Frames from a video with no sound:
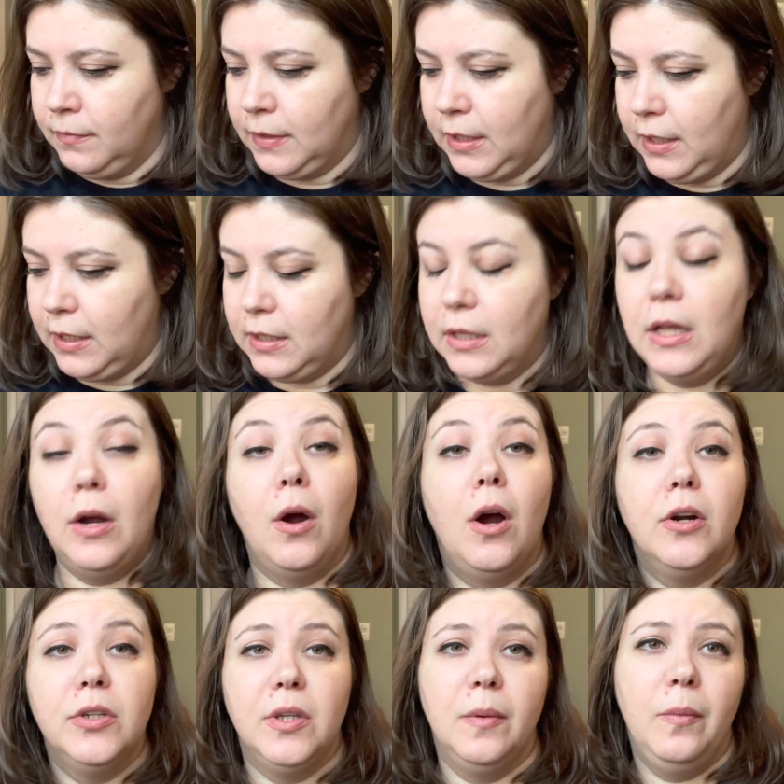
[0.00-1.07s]
Again, there
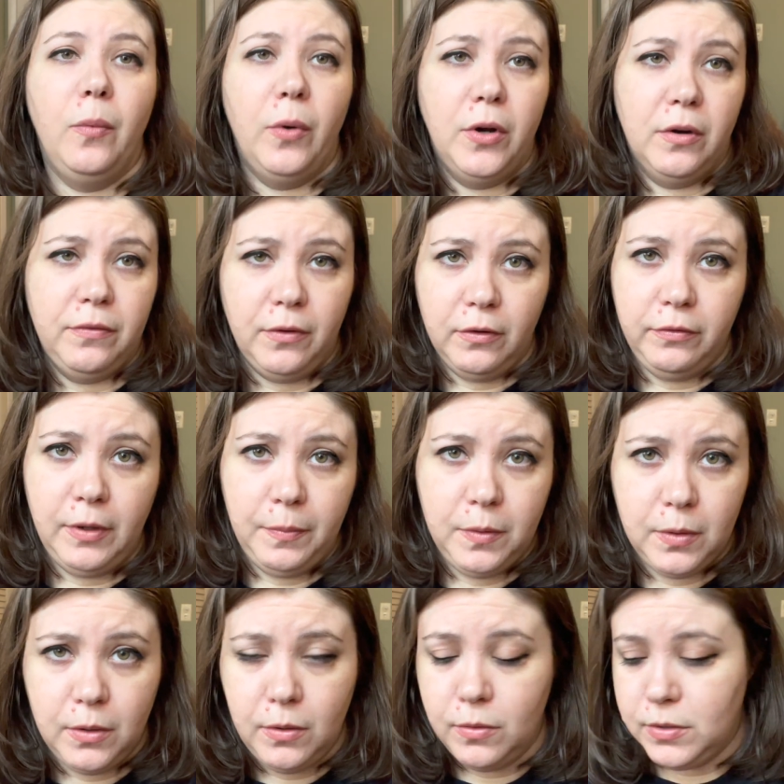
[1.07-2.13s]
are some wonderful flip
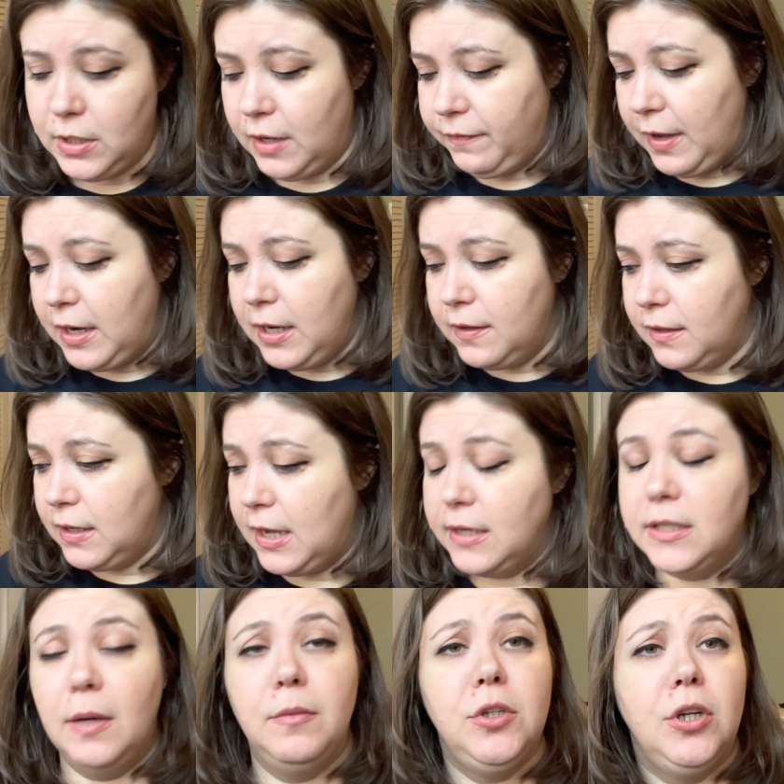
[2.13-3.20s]
throughs. If any of the decks
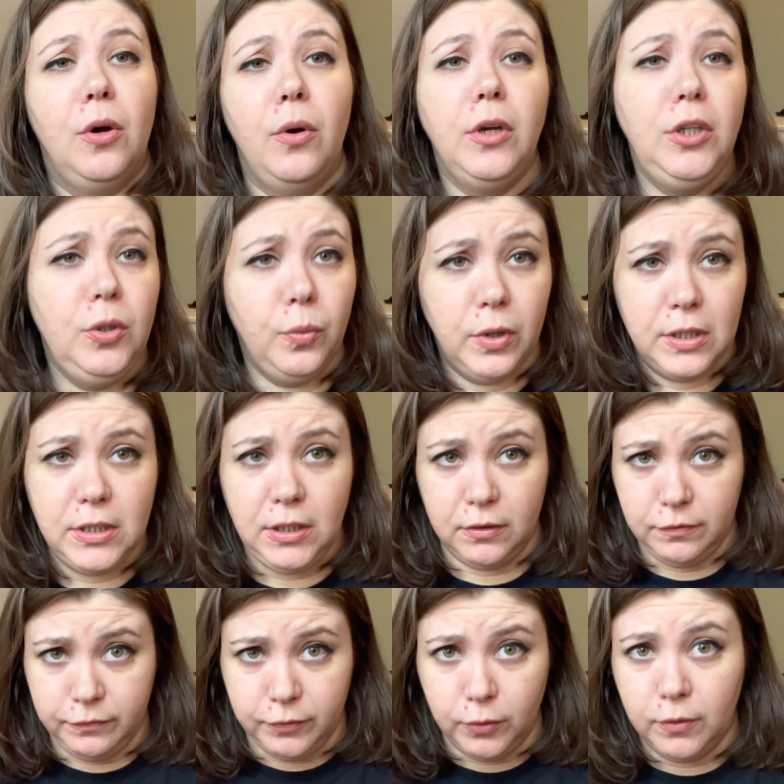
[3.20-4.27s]
I'm showing you want to see a
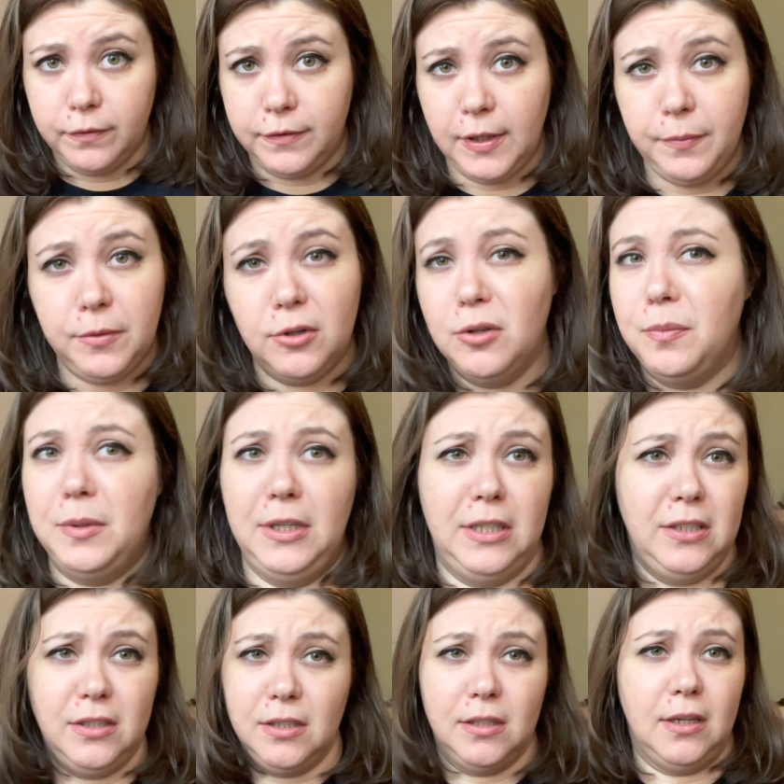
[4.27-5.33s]
full flip through,
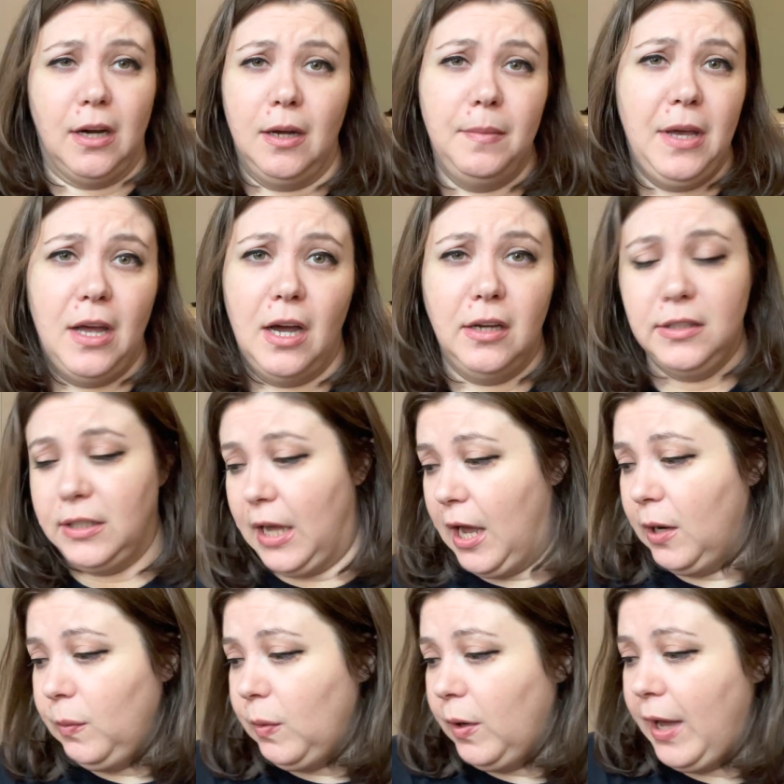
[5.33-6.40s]
please just comment.
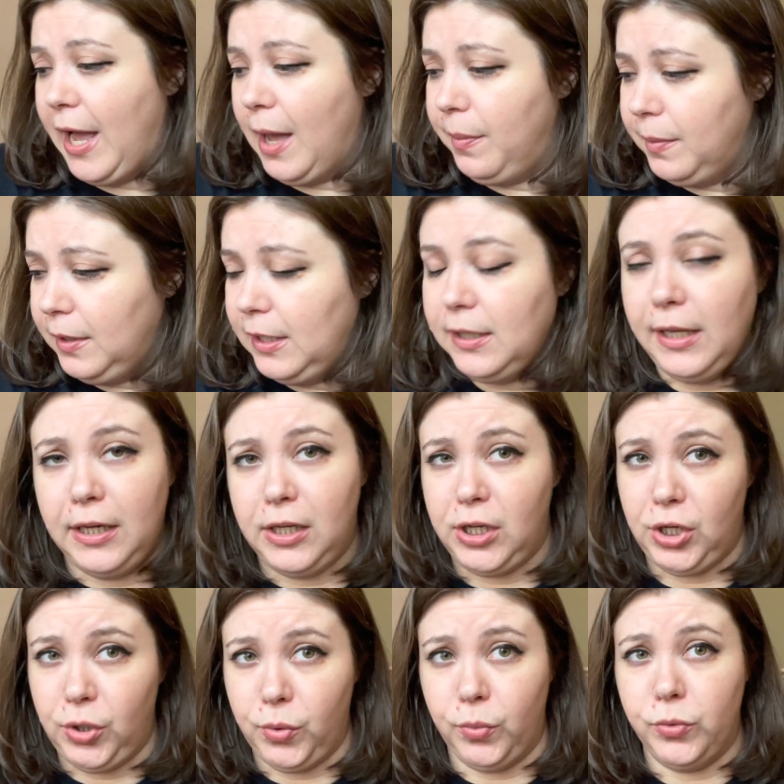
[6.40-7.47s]
I will happily link
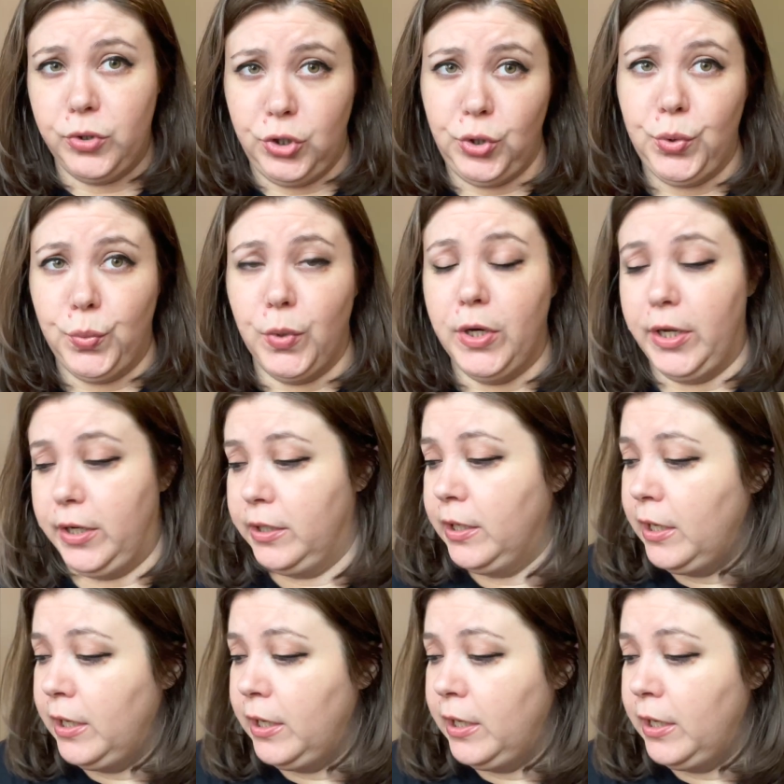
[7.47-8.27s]
you to one.